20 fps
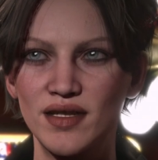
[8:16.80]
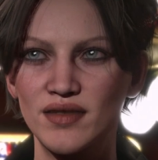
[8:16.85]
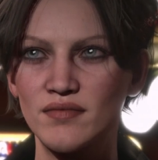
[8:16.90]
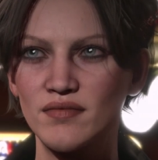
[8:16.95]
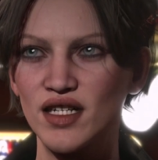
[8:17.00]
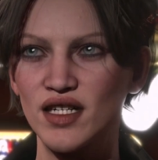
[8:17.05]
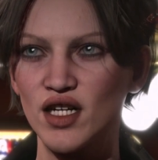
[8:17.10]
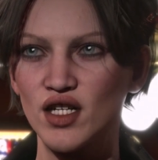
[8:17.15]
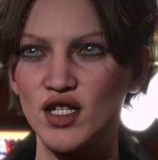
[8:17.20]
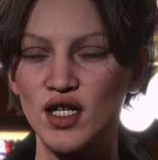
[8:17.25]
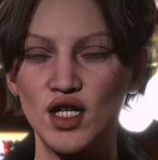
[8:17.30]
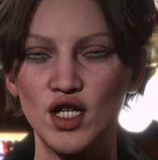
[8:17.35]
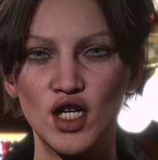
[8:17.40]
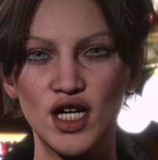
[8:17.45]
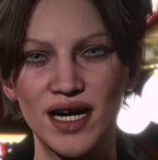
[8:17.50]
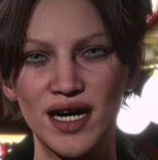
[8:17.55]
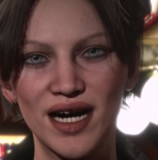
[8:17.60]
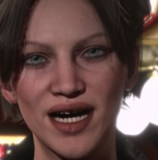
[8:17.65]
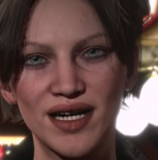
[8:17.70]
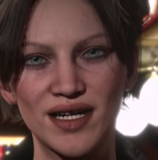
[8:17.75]
a figure to
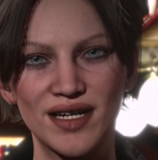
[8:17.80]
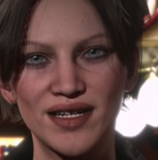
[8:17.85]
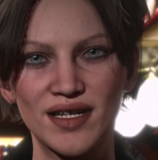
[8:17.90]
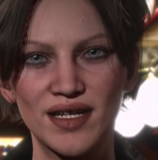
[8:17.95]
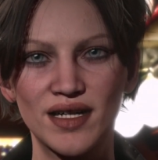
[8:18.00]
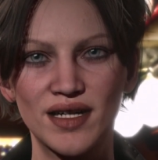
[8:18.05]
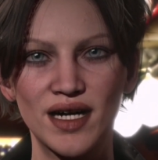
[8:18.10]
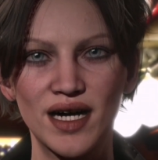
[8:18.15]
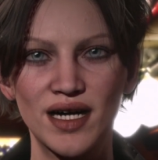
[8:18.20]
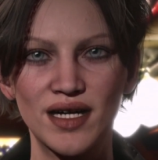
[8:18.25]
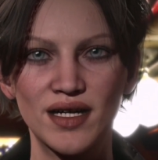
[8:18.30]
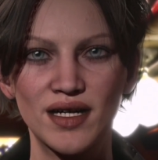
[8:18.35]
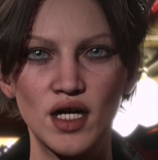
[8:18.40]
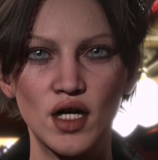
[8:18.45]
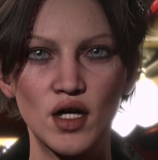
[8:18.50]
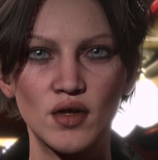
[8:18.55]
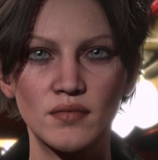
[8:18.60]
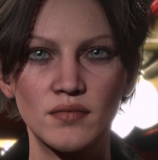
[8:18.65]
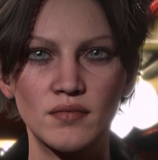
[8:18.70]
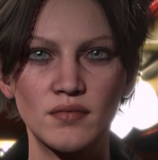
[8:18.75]
look at anything in
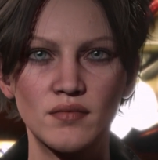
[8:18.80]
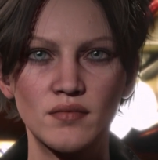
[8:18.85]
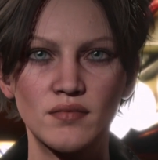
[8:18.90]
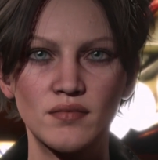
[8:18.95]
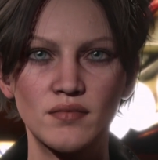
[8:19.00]
iClone.